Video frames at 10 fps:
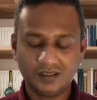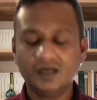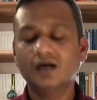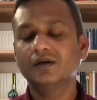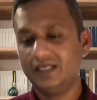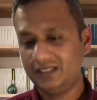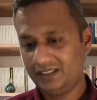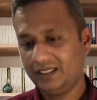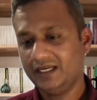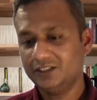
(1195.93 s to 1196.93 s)
Okay,
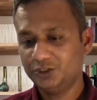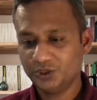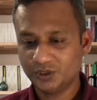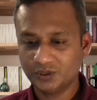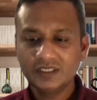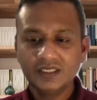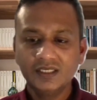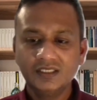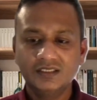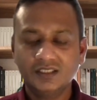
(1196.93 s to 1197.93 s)
yeah, sure.
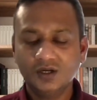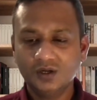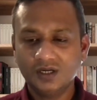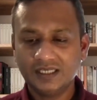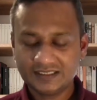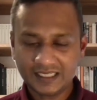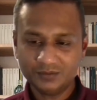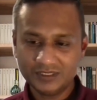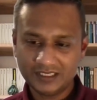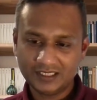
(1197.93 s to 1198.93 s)
So I'll start
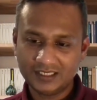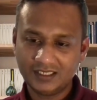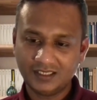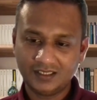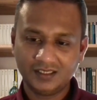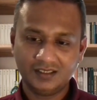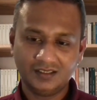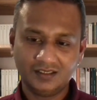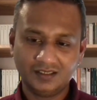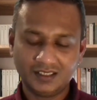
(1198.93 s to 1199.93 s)
with
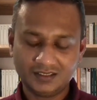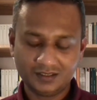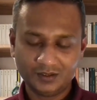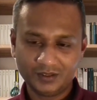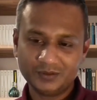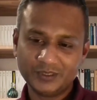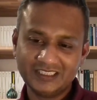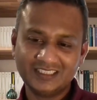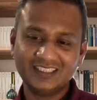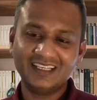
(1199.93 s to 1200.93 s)
that's a loaded
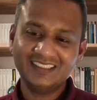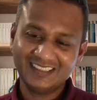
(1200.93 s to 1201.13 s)
question there.